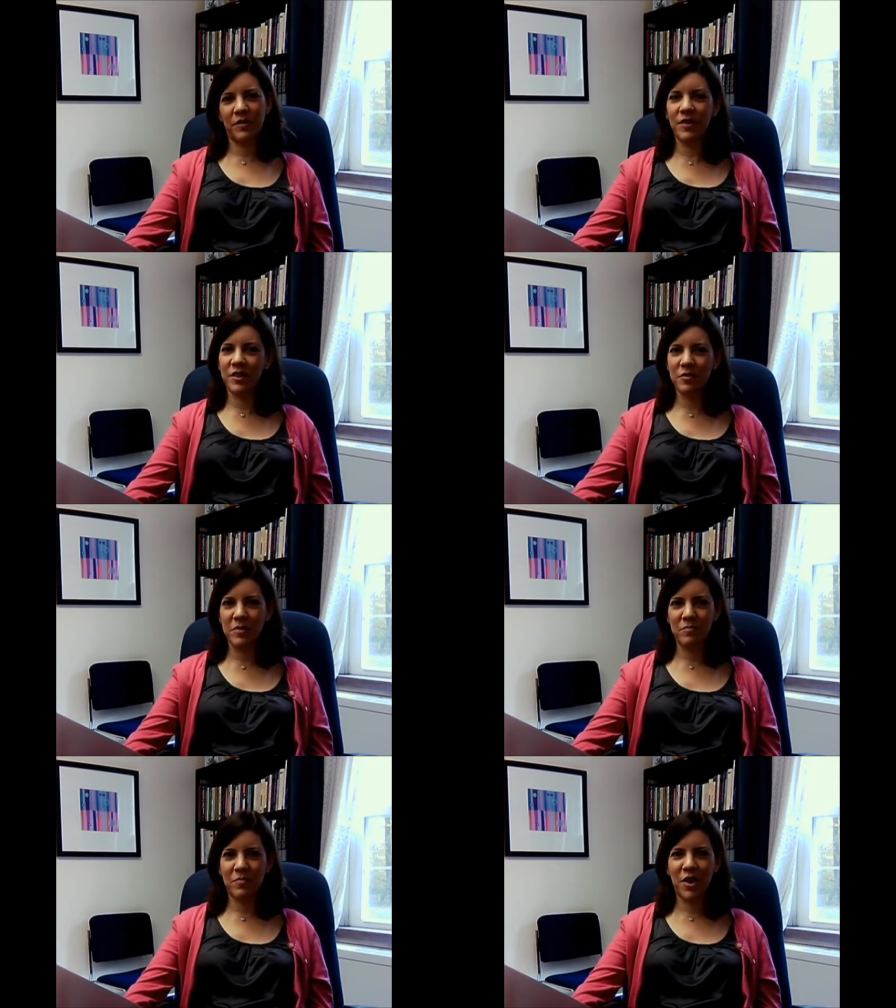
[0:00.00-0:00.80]
of
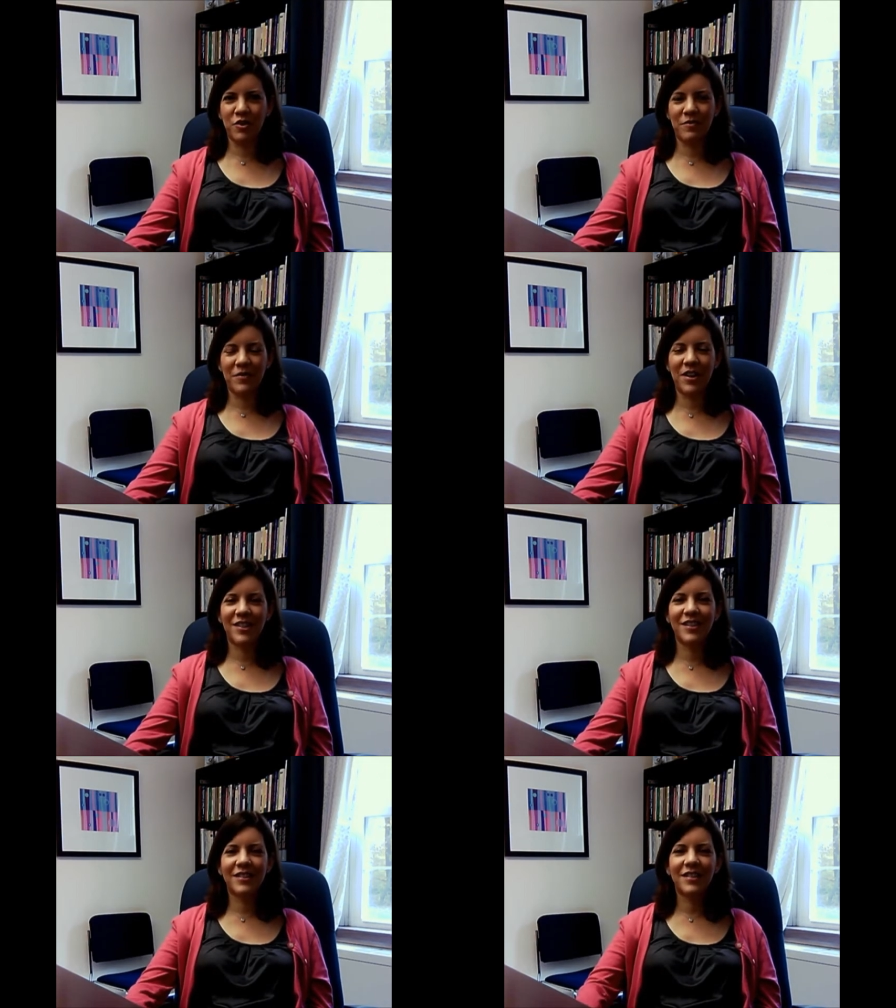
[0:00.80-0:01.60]
intimate partner
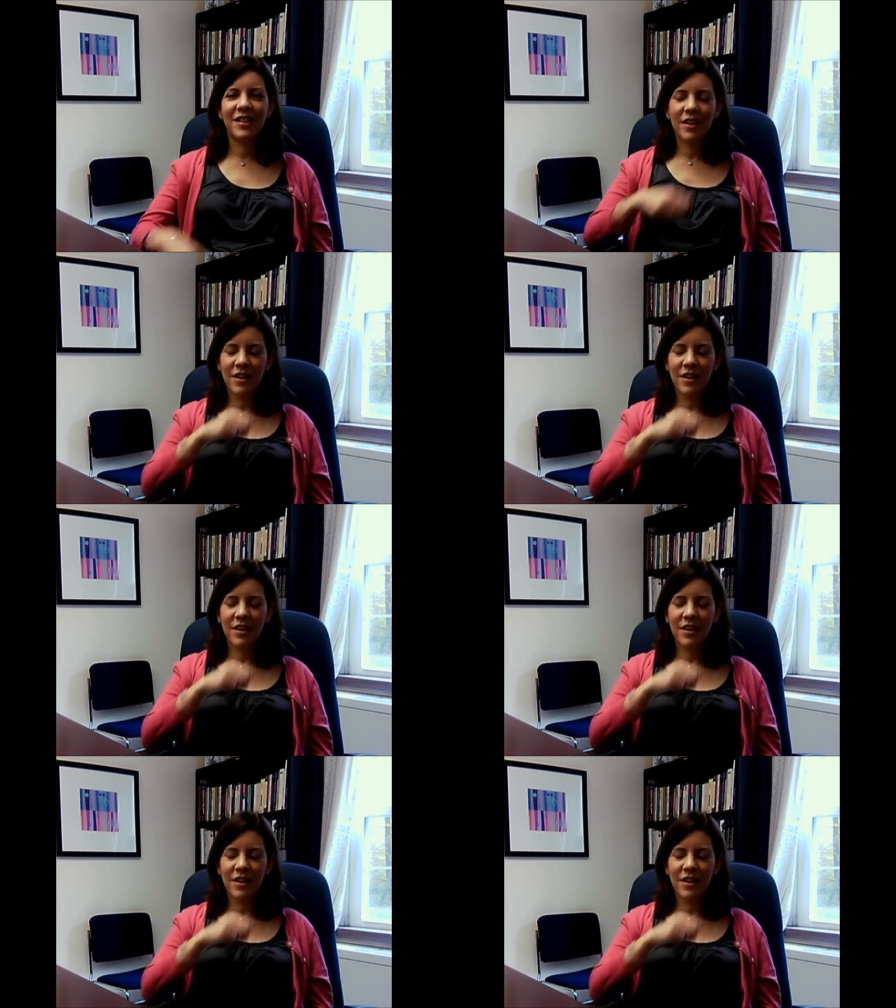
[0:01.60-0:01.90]
violence.